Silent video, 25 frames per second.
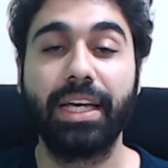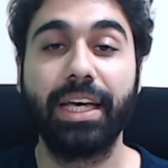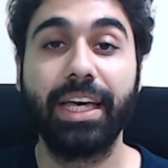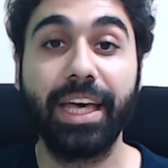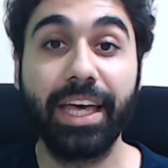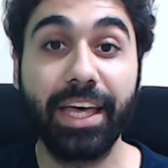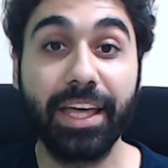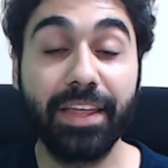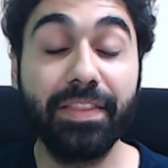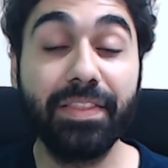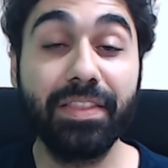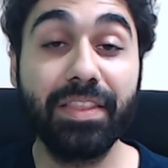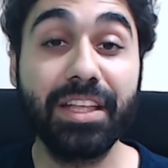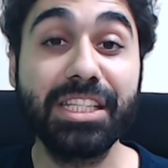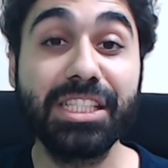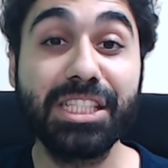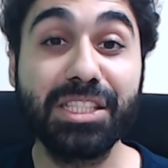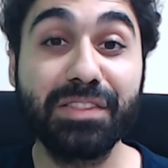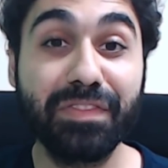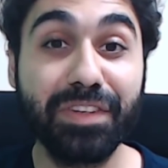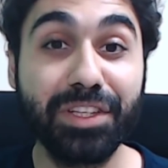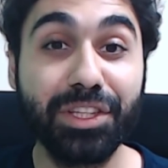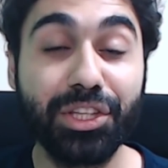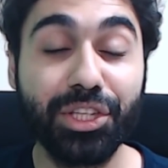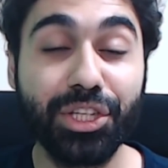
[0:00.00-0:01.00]
In this
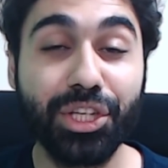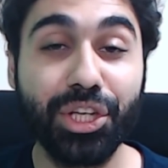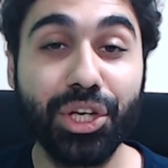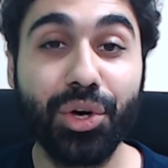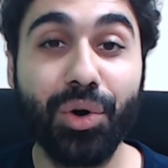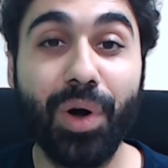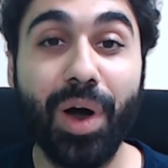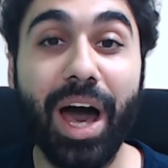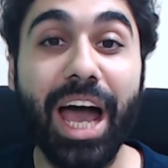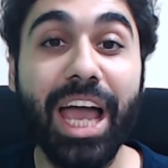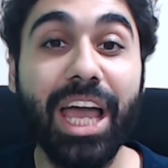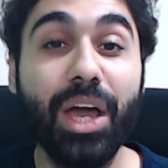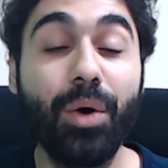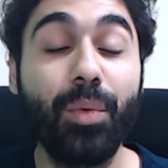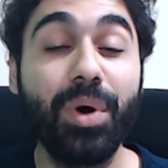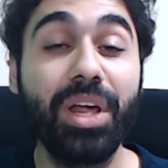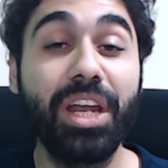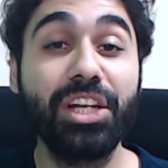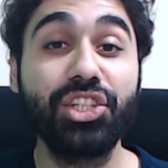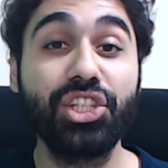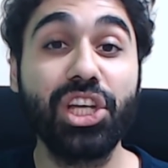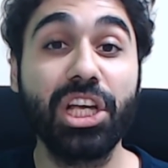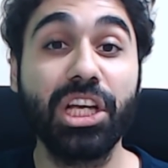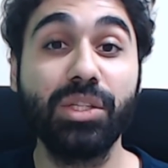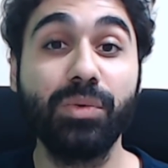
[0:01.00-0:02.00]
video, I want
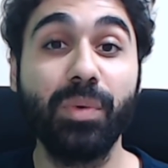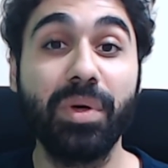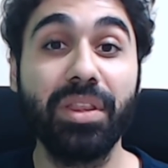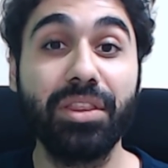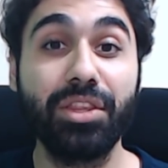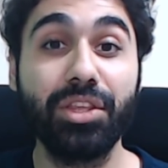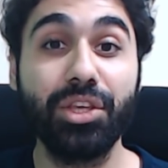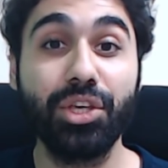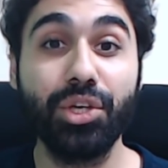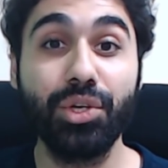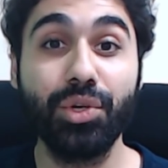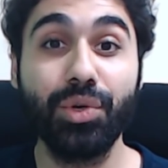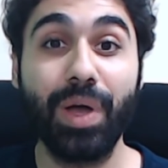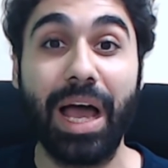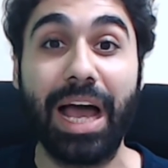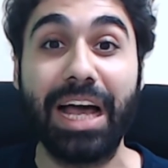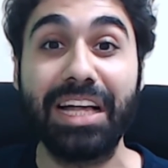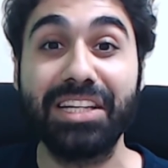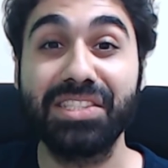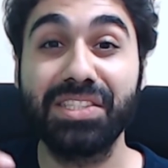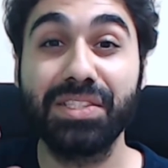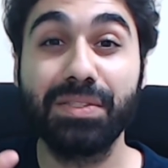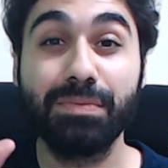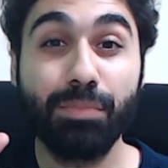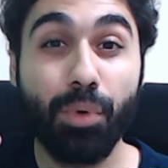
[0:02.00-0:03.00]
to share with you a
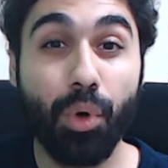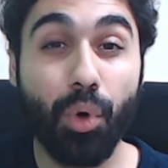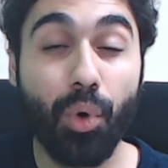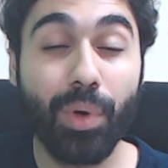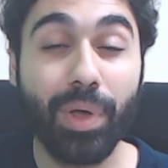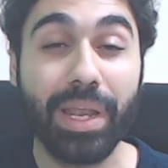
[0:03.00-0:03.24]
small